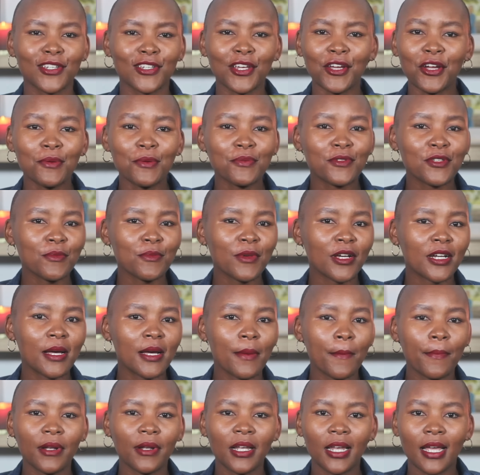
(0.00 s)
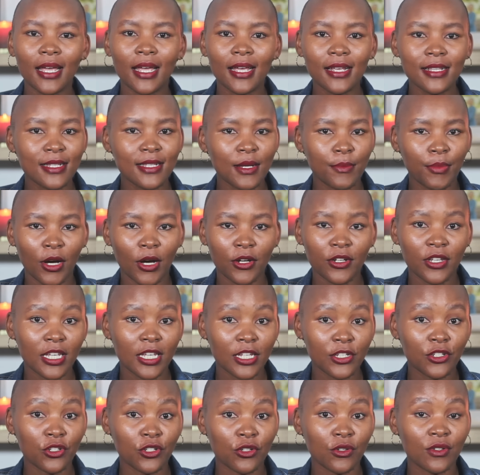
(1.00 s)
Jacob Zuma complains about
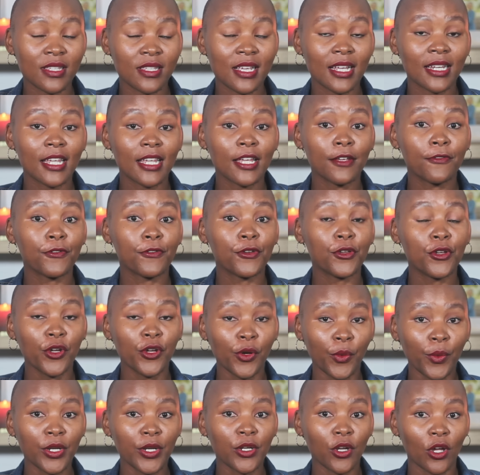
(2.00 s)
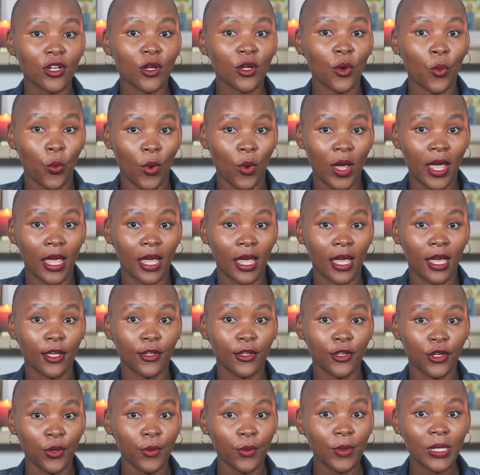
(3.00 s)
issues that if you were not aware,
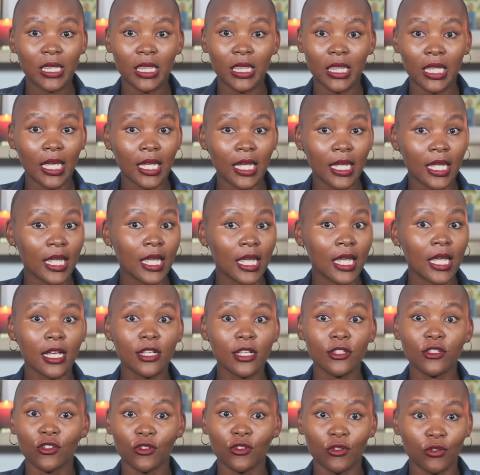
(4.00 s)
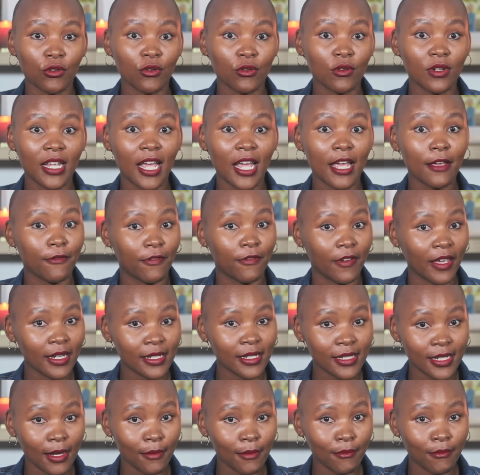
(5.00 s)
you would think he is truly a
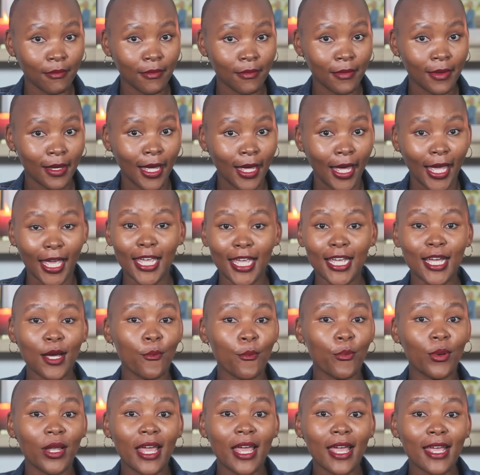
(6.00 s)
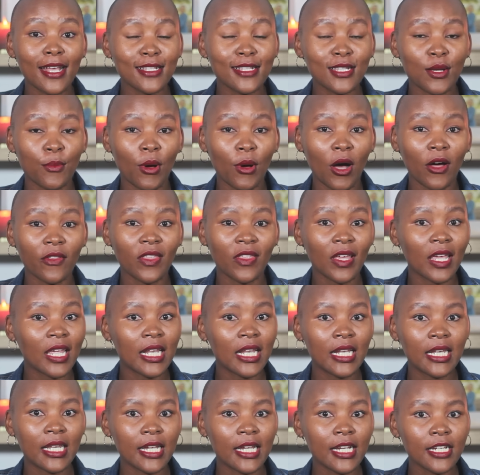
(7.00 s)
victim. He complains about the
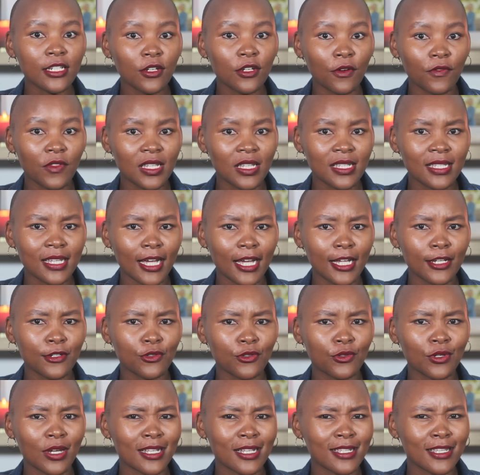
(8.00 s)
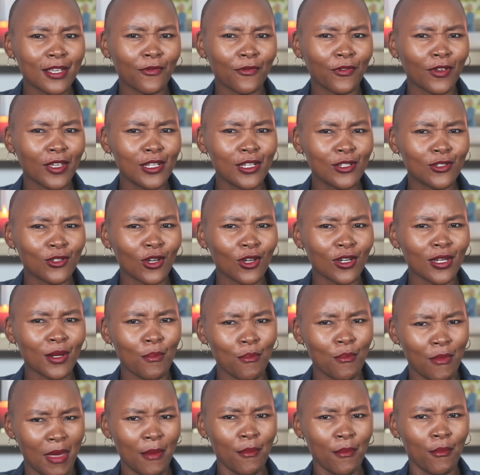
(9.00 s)
elite of this country as if he's not a
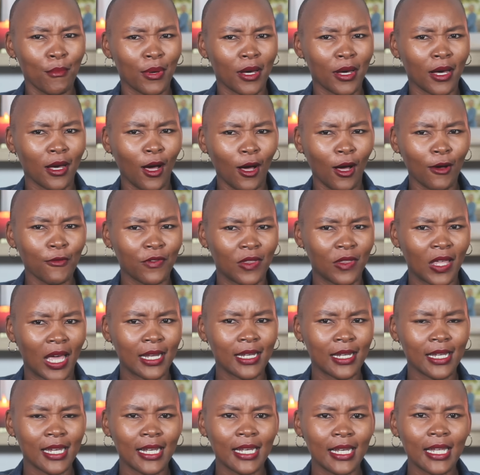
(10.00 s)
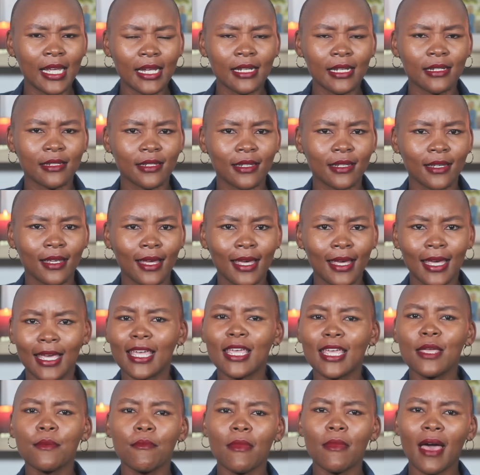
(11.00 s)
member of that elite.
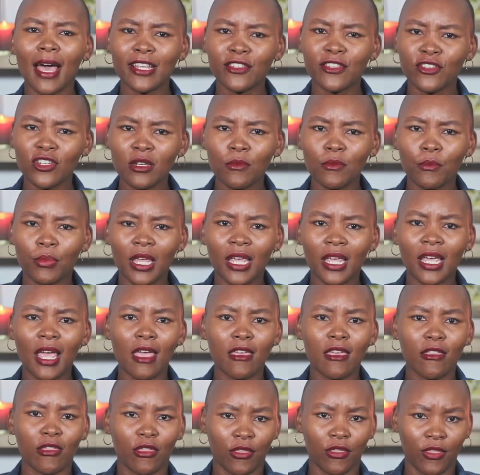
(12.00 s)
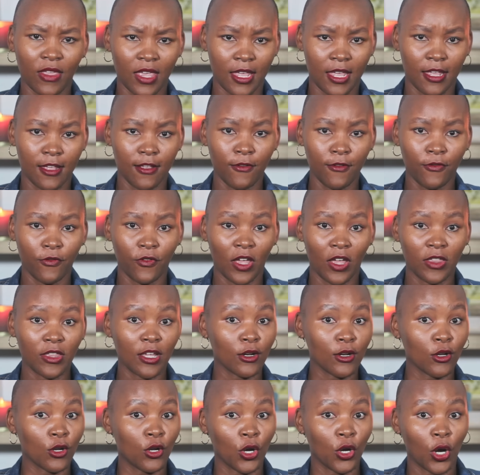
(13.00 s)
Imagine being a thief and
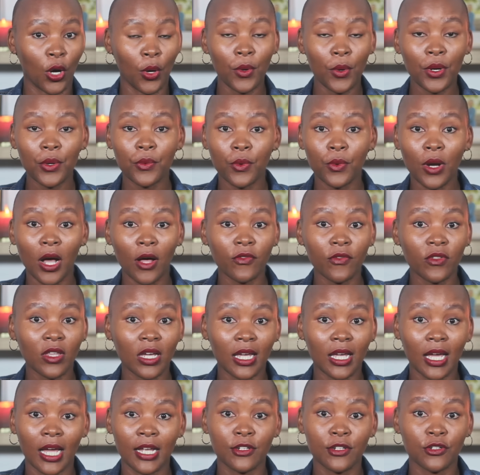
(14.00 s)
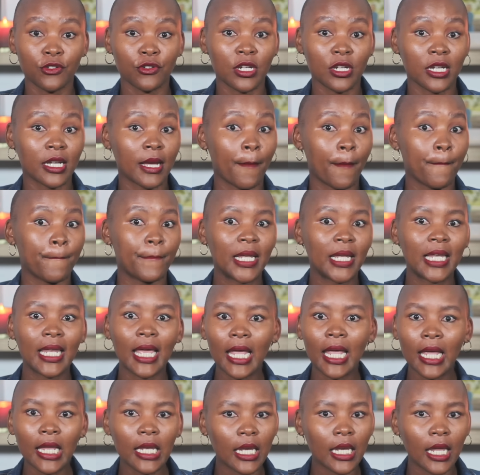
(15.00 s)
then go around the country
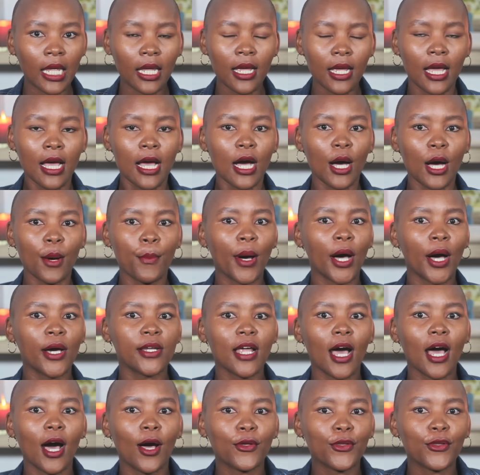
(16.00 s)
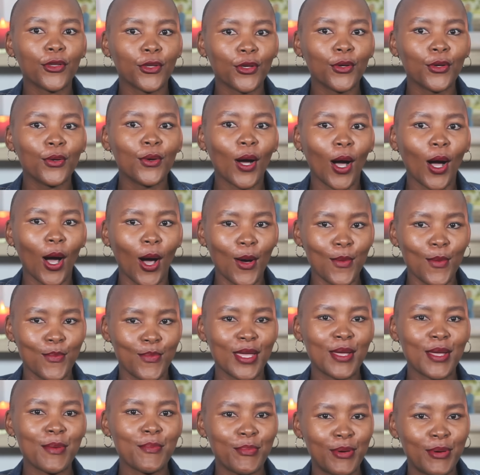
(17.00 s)
complaining about how you are
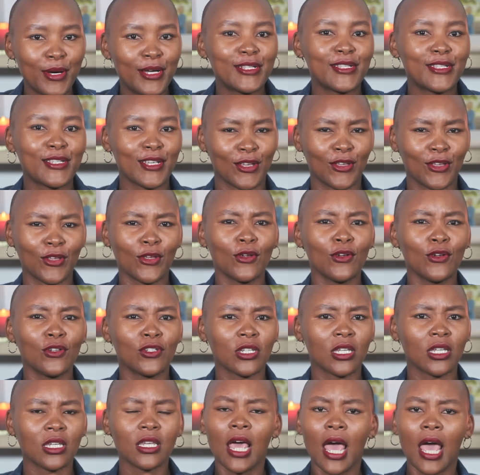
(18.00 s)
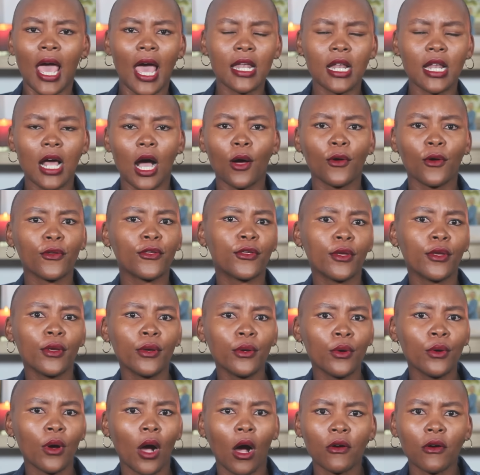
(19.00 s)
being persecuted and how
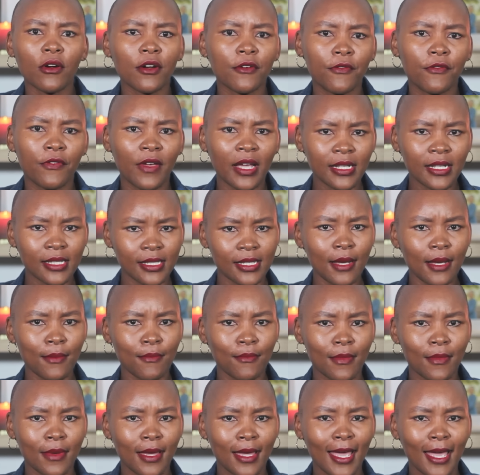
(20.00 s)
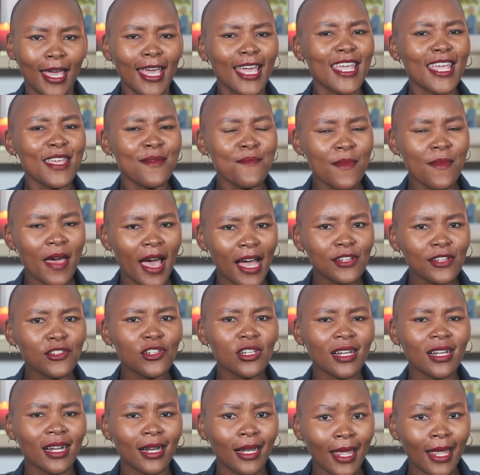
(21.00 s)
you are a victim.
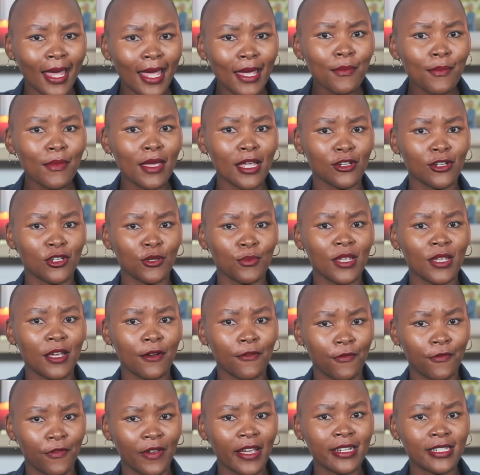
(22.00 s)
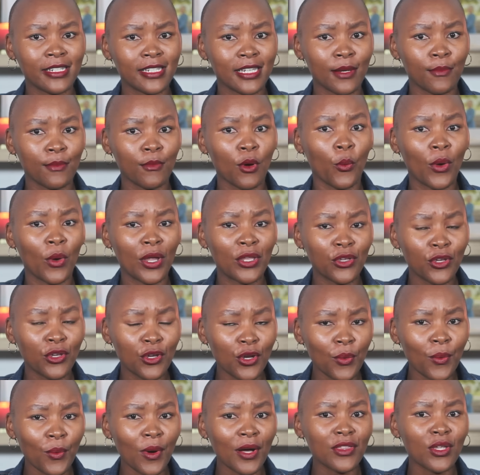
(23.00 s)
Imagine claiming to be a victim when
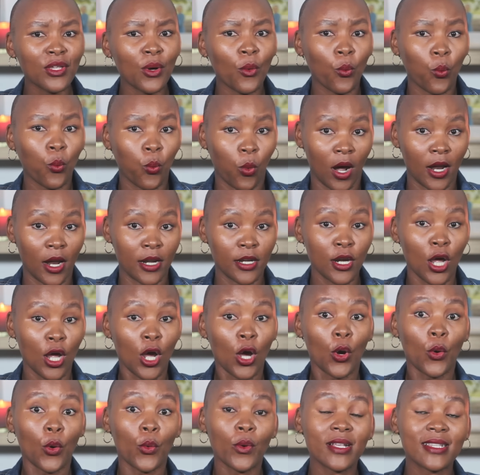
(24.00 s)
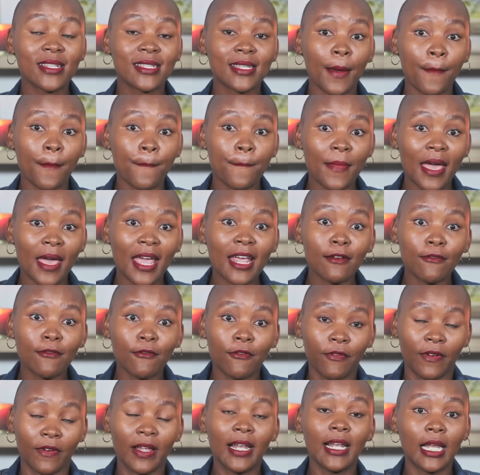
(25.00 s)
you are the one who is the main
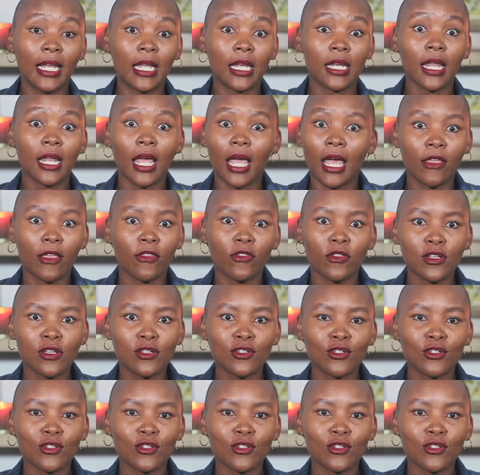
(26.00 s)
villain in the